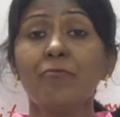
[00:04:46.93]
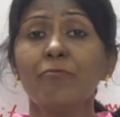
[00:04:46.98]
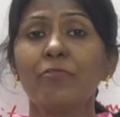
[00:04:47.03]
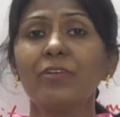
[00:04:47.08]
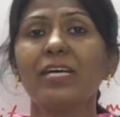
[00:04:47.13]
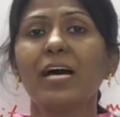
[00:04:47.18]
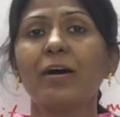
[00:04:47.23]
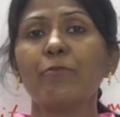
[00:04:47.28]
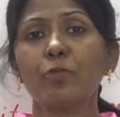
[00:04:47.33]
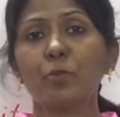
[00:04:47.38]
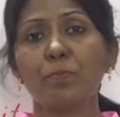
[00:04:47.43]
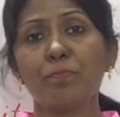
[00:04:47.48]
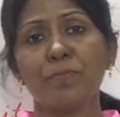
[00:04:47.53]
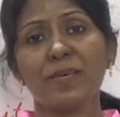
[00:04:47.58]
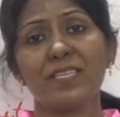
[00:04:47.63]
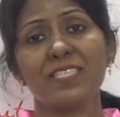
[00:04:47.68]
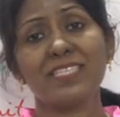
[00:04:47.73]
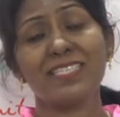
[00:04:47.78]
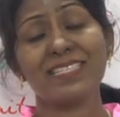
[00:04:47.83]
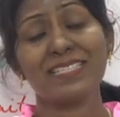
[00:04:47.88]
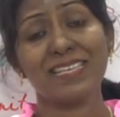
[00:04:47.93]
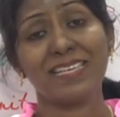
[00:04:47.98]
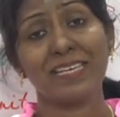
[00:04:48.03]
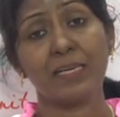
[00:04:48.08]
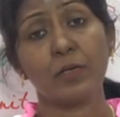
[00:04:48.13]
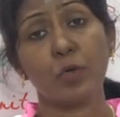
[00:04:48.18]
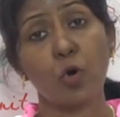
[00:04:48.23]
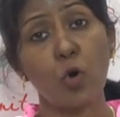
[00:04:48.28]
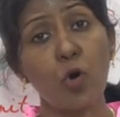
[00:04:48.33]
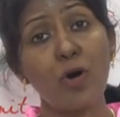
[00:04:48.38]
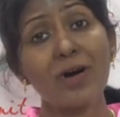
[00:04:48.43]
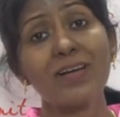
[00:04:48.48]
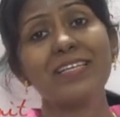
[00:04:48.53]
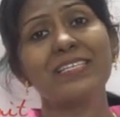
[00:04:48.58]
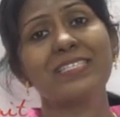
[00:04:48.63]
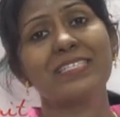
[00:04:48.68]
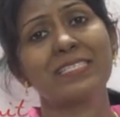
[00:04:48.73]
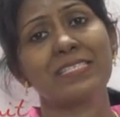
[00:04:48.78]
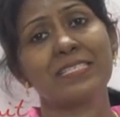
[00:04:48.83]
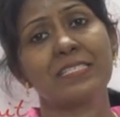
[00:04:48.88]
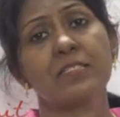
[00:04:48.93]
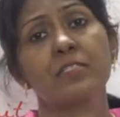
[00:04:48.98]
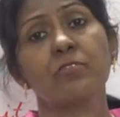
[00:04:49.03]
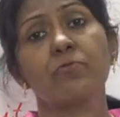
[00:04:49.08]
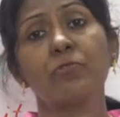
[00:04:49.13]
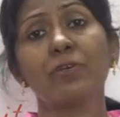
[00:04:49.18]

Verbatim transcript: We have to measure the long distance.